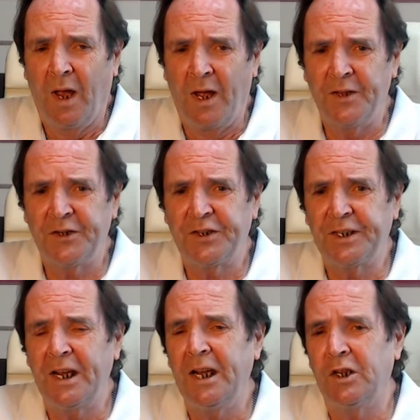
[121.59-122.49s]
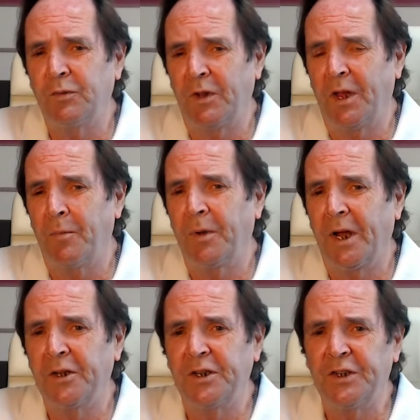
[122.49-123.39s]
And the stage at the
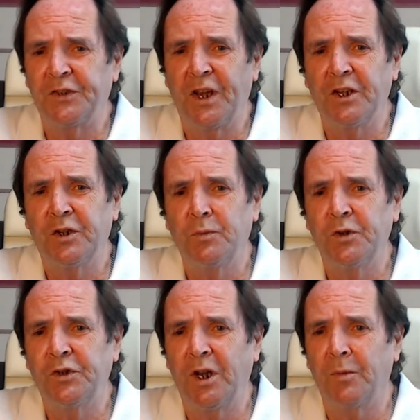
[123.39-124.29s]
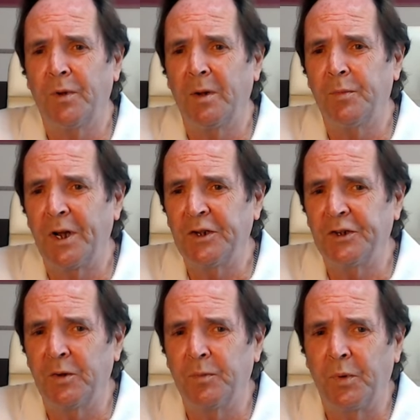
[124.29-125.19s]
plenary session was shared by
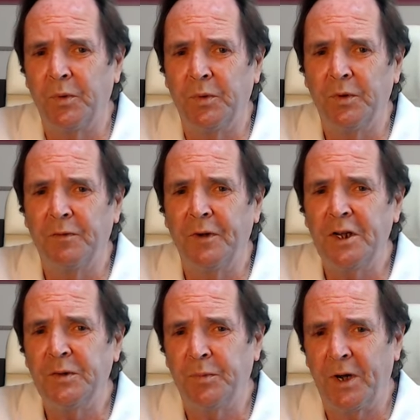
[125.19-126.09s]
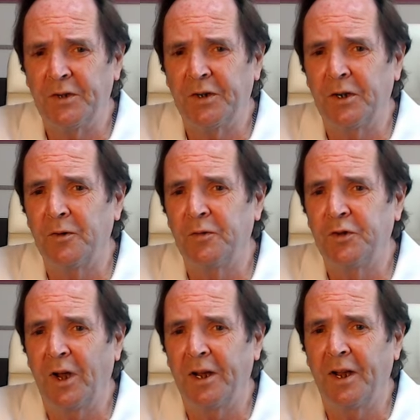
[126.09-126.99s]
President Putin, the Vice President of
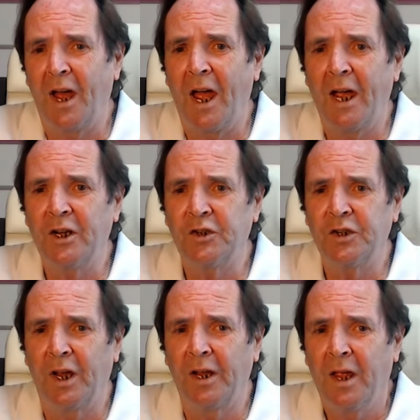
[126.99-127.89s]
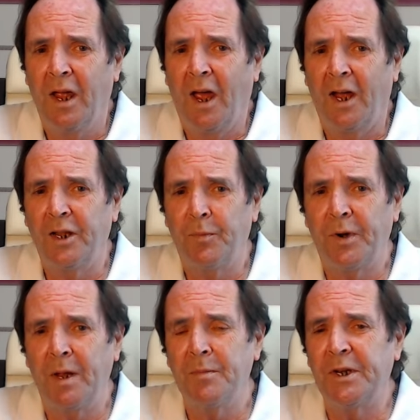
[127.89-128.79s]
China, Zheng, and the
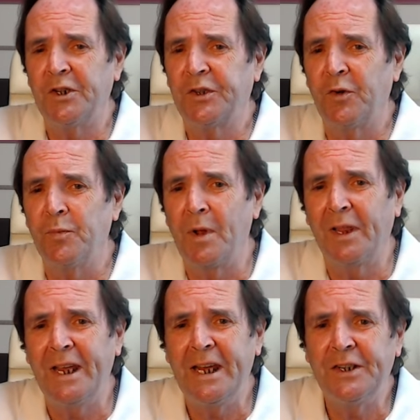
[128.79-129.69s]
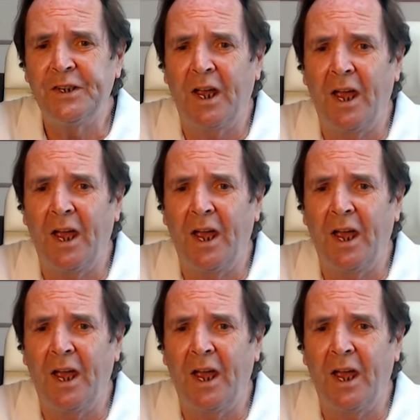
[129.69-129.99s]
Prime Minister of Malaysia,